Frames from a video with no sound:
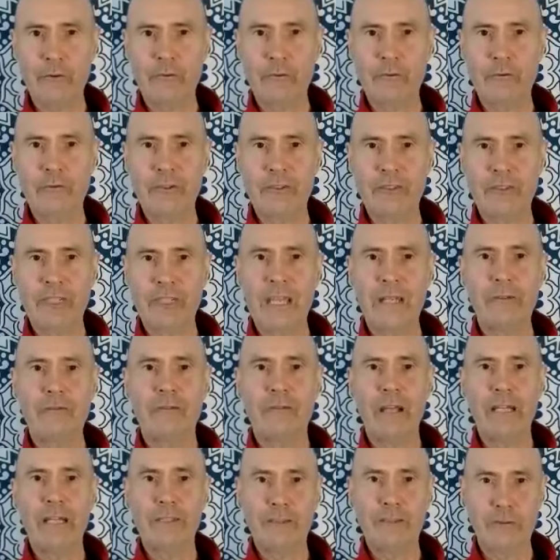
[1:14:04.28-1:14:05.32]
through the
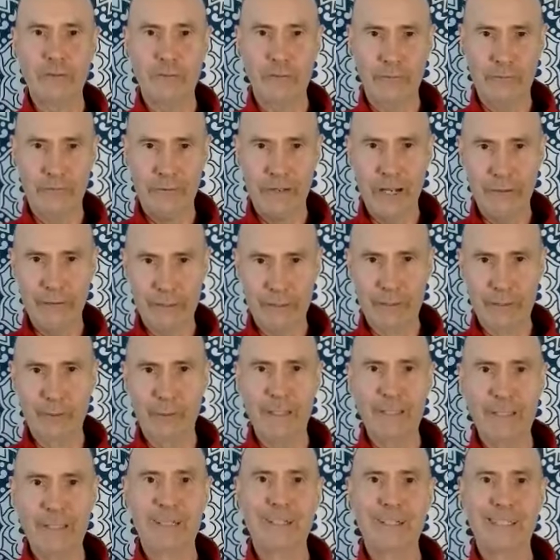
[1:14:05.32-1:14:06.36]
generations very
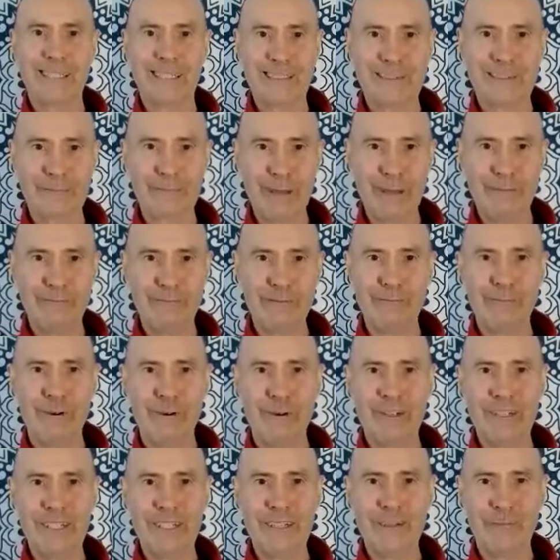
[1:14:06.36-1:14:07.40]
quickly to
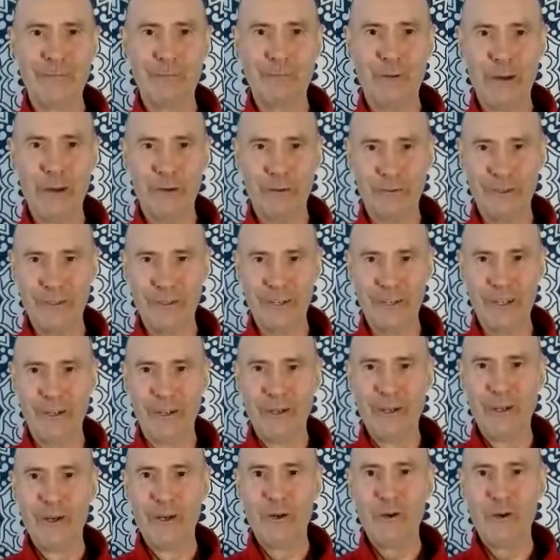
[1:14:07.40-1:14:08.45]
everyone in the world and
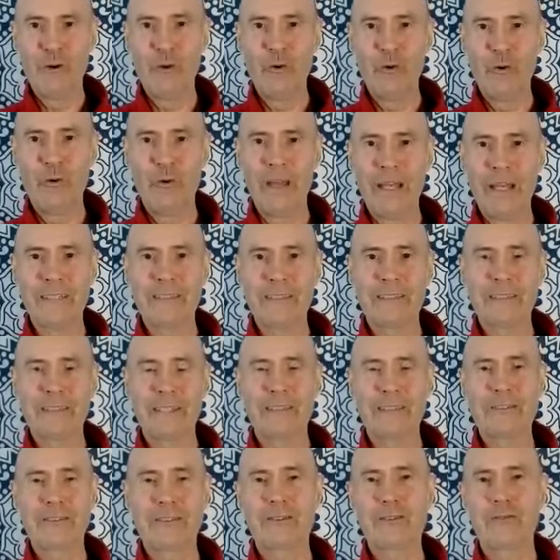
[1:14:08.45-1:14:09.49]
all
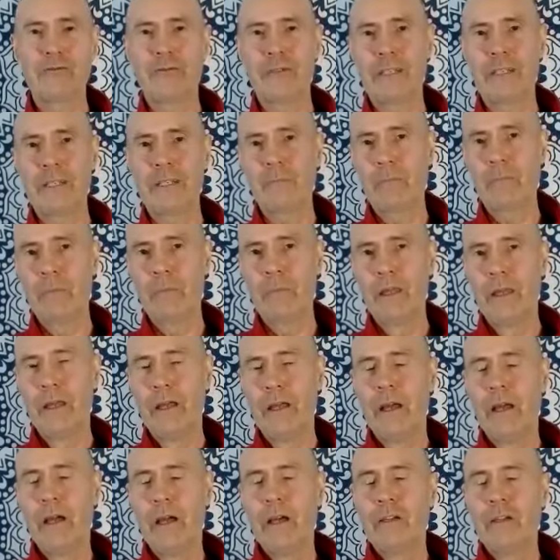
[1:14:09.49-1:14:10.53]
ancestry.
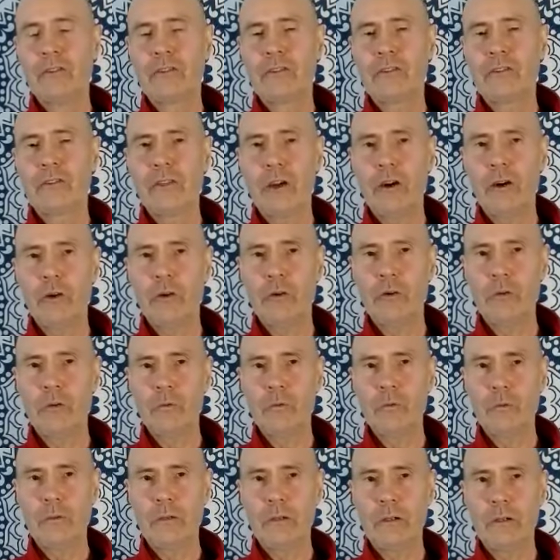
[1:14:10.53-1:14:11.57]

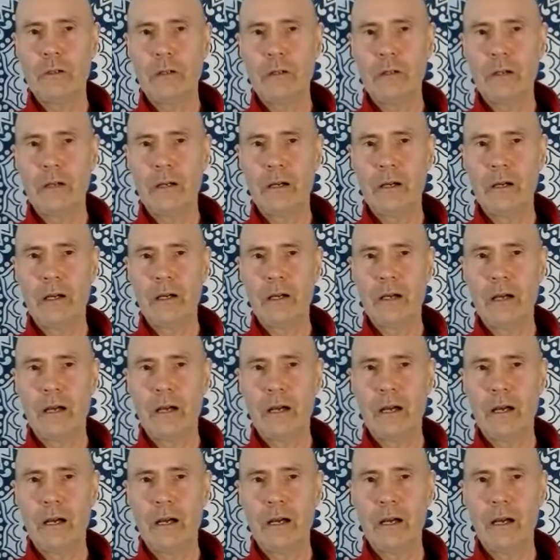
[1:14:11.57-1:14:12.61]
So
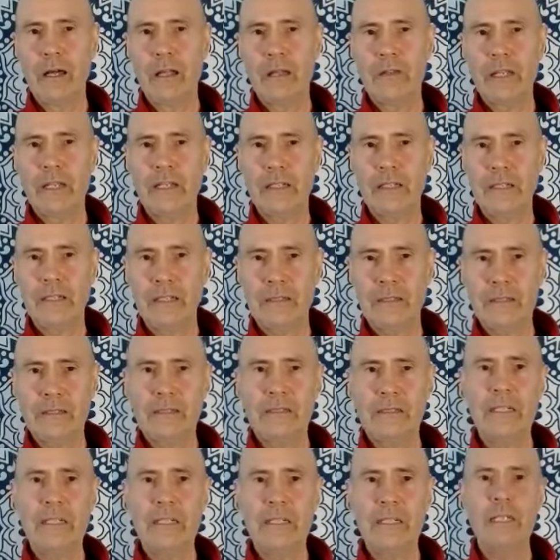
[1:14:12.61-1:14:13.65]
there
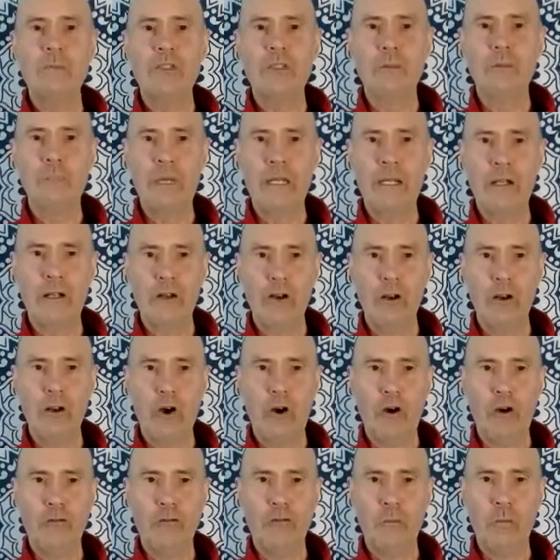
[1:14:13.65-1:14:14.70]
seems to be a
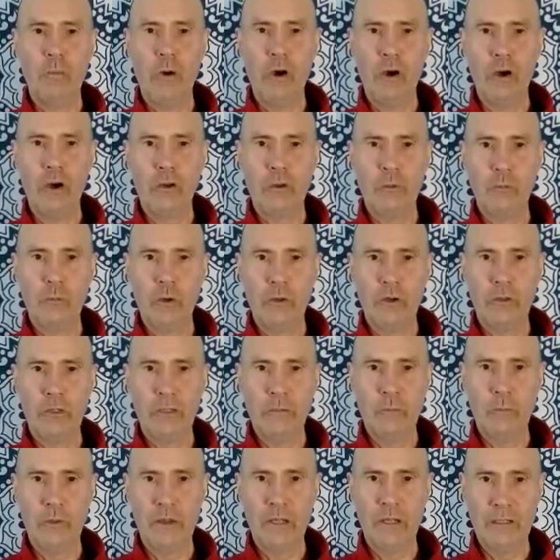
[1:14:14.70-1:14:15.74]
lot of
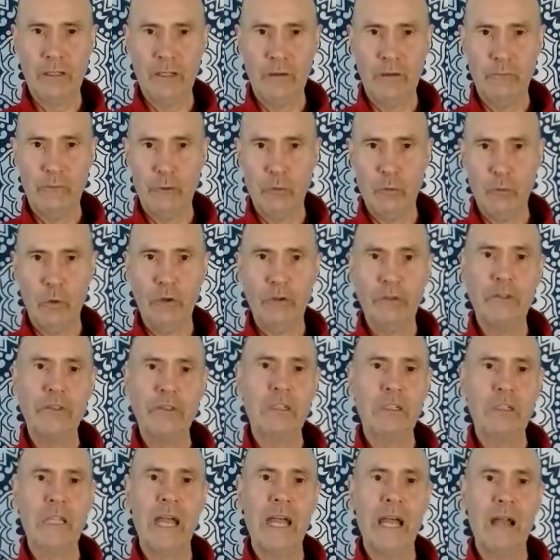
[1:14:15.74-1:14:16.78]
working with this. And if you want
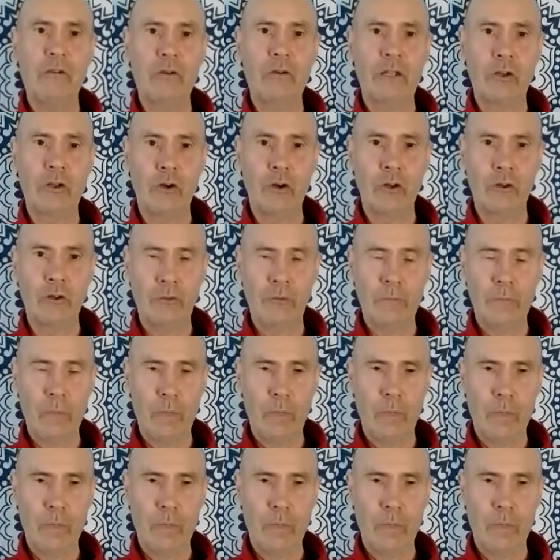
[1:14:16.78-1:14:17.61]
to carry on,